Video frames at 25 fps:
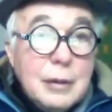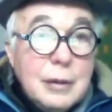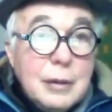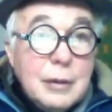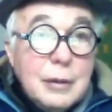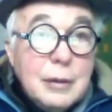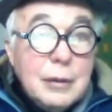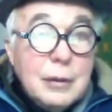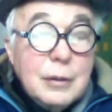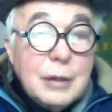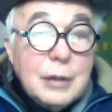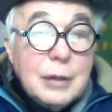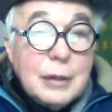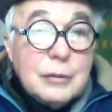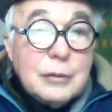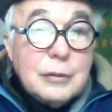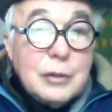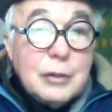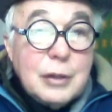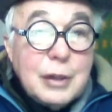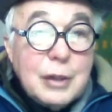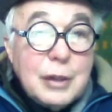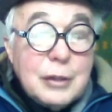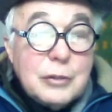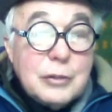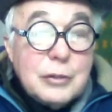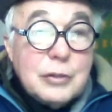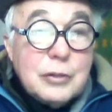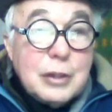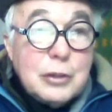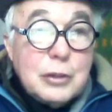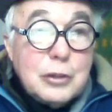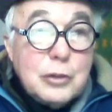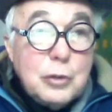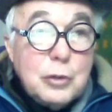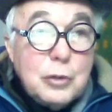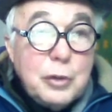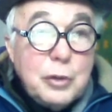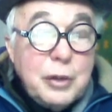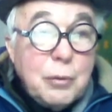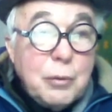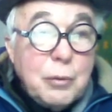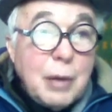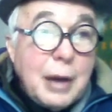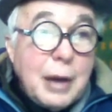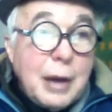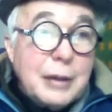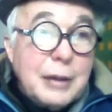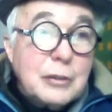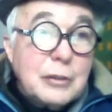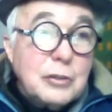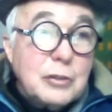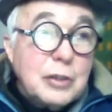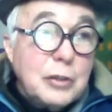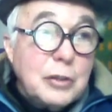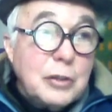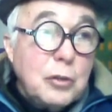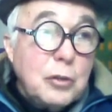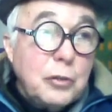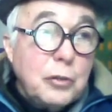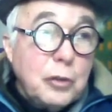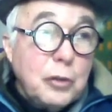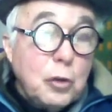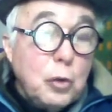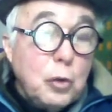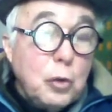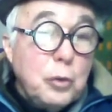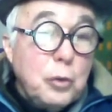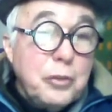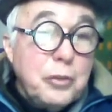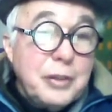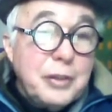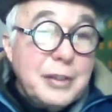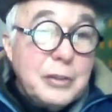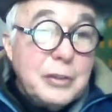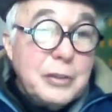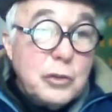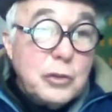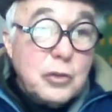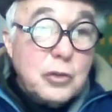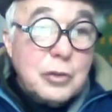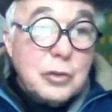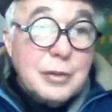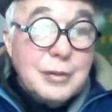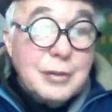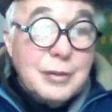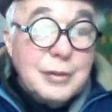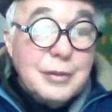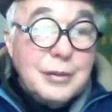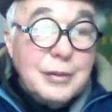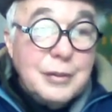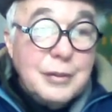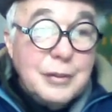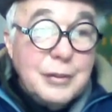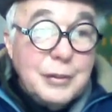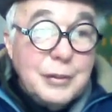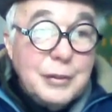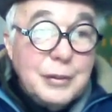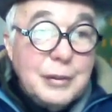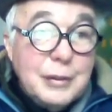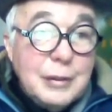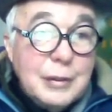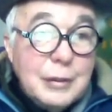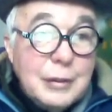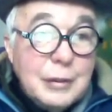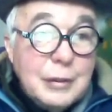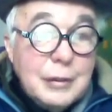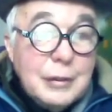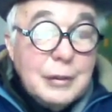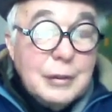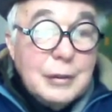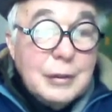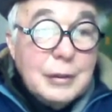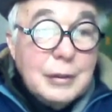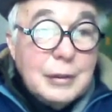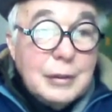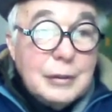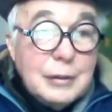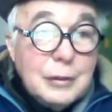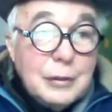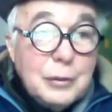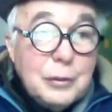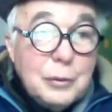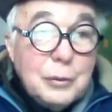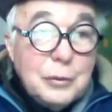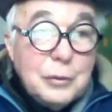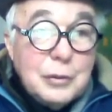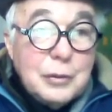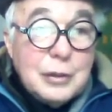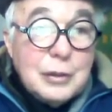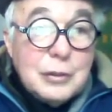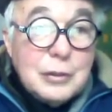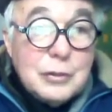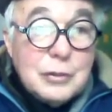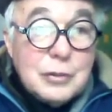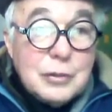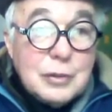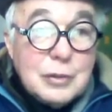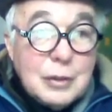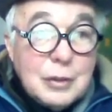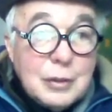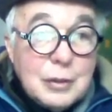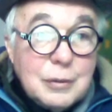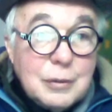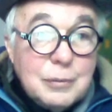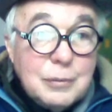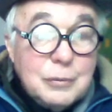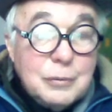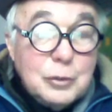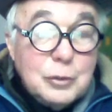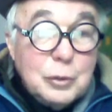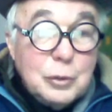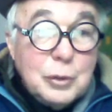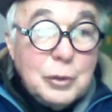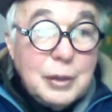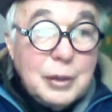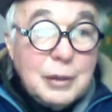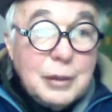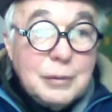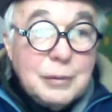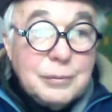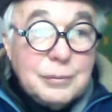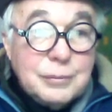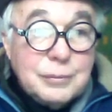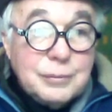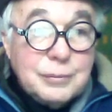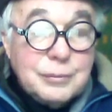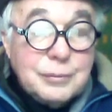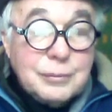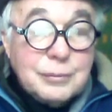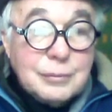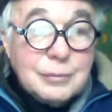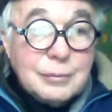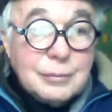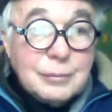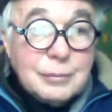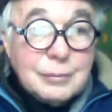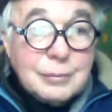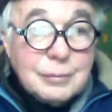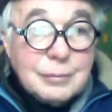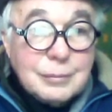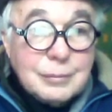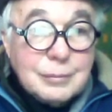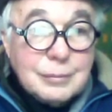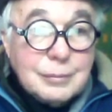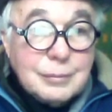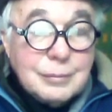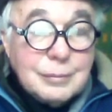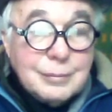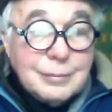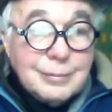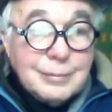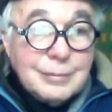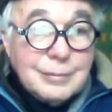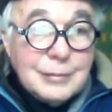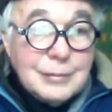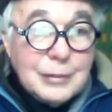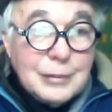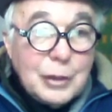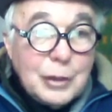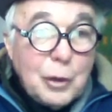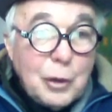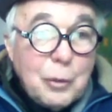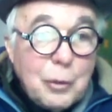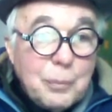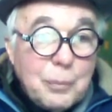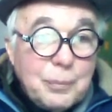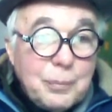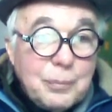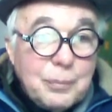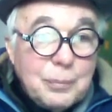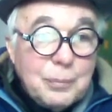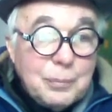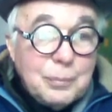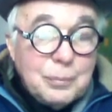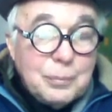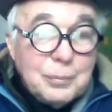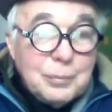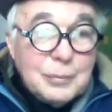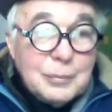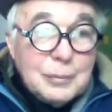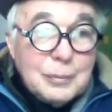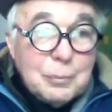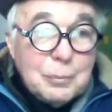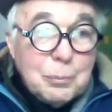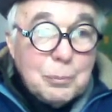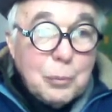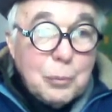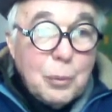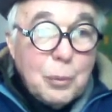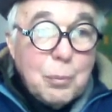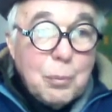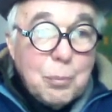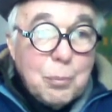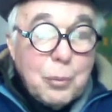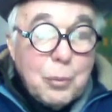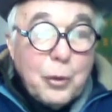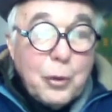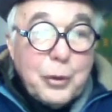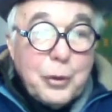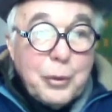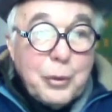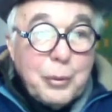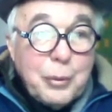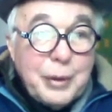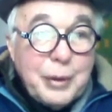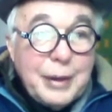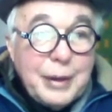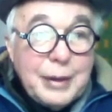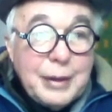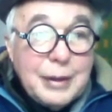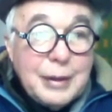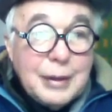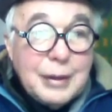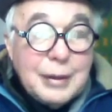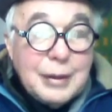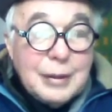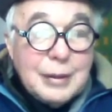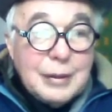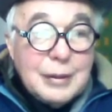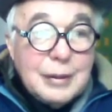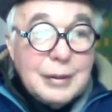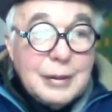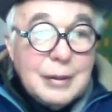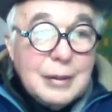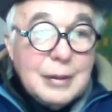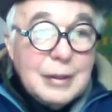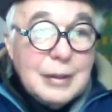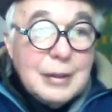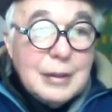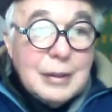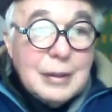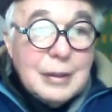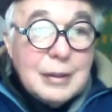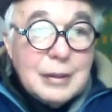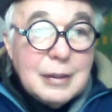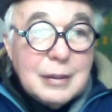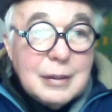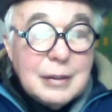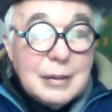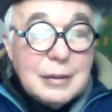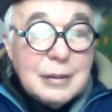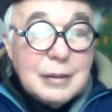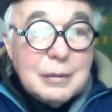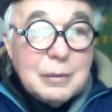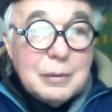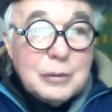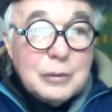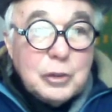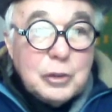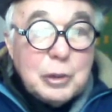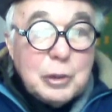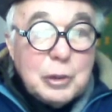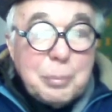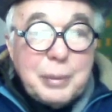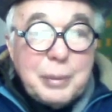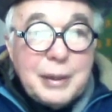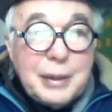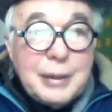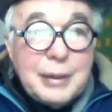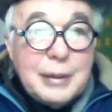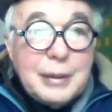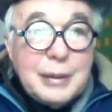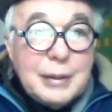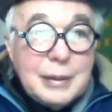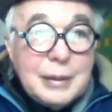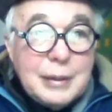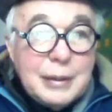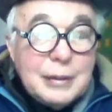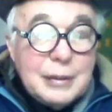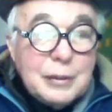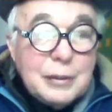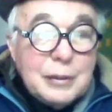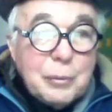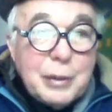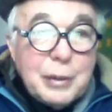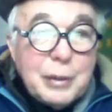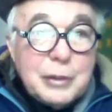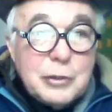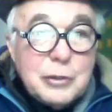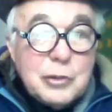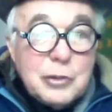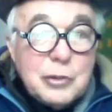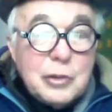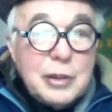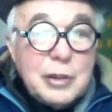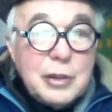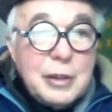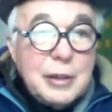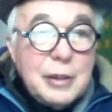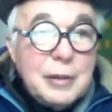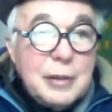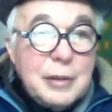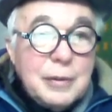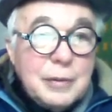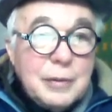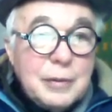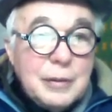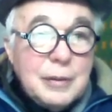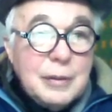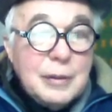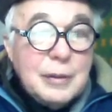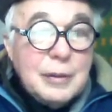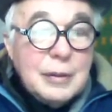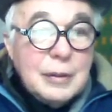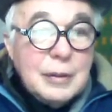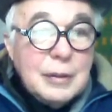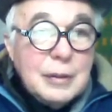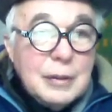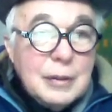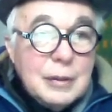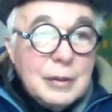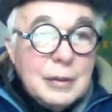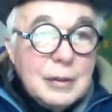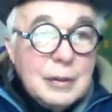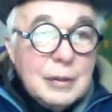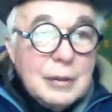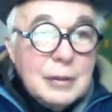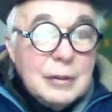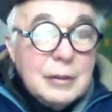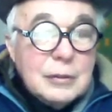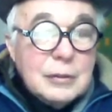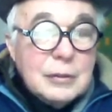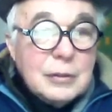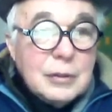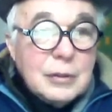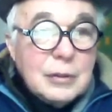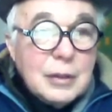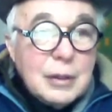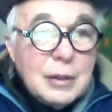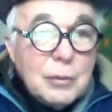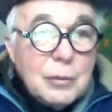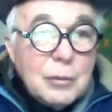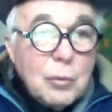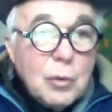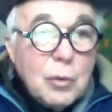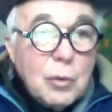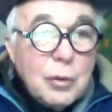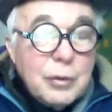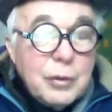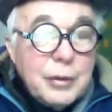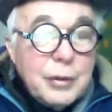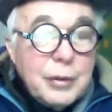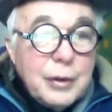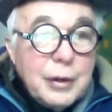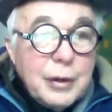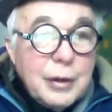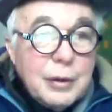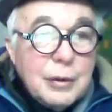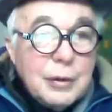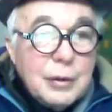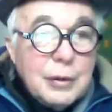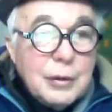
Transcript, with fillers: You got the United States shooting rockets at the Houthis, and the Houthis uh, shooting, you know, bordering uh, uh, shipping in the Red Sea. So you got a war there.